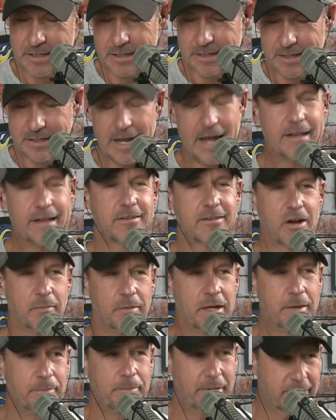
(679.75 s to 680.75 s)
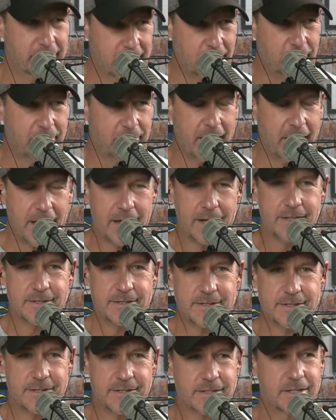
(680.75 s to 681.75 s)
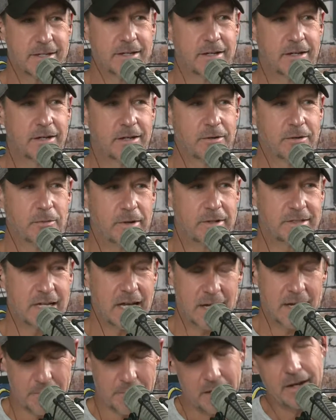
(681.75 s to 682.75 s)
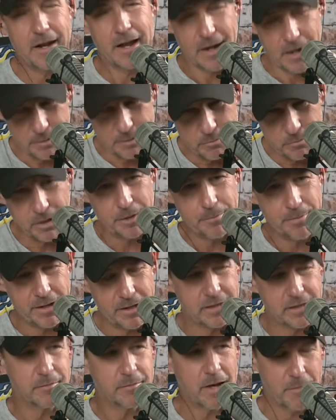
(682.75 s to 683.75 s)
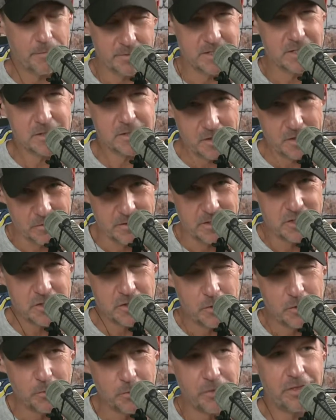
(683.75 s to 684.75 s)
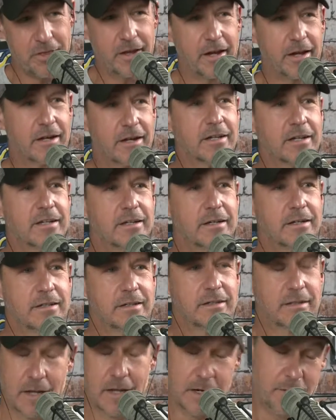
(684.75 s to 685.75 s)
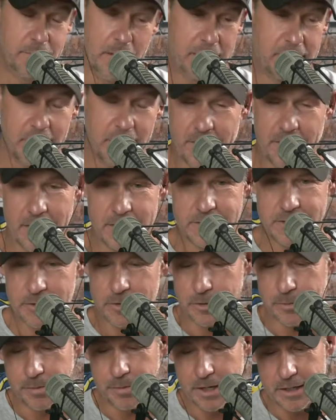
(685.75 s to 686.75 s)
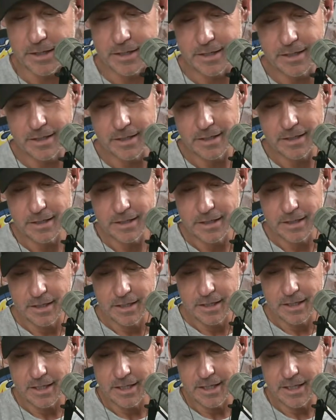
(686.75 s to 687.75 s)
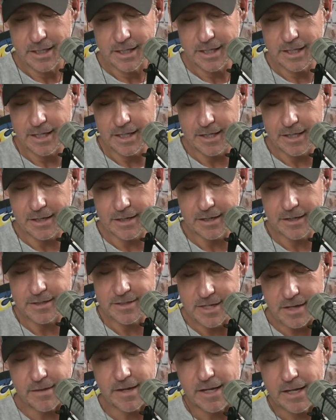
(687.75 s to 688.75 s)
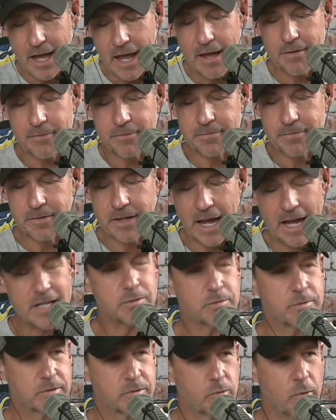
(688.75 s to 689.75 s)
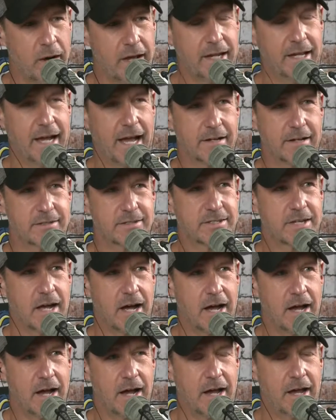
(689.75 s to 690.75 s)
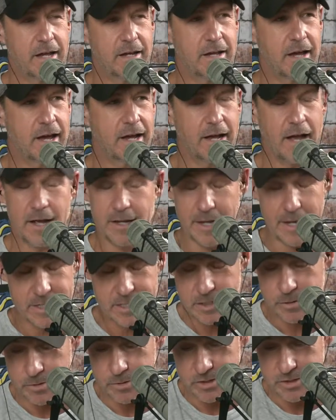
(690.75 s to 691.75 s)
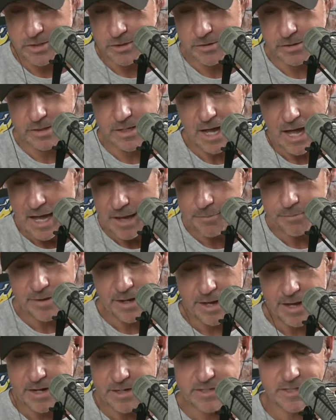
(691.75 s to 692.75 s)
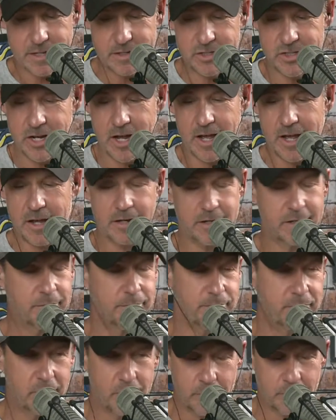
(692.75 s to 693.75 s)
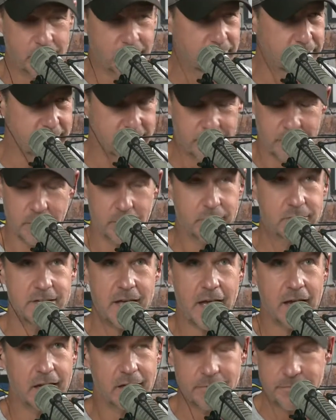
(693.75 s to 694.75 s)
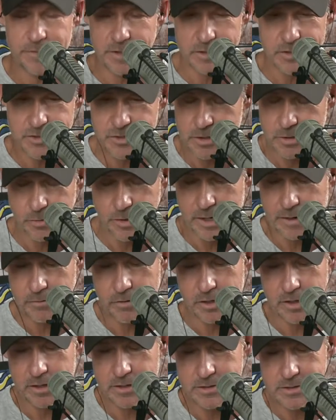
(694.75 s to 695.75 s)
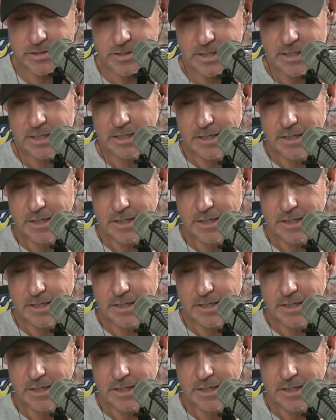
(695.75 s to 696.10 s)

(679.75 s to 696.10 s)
Guy told me he picked up Gates one time, and I really picked him up since he heard this nude thing. I don't know, he may have done that too, but he said that Gates was waiting outside. I guess it was during COMDEX, that giant computer or tech convention or whatever it is.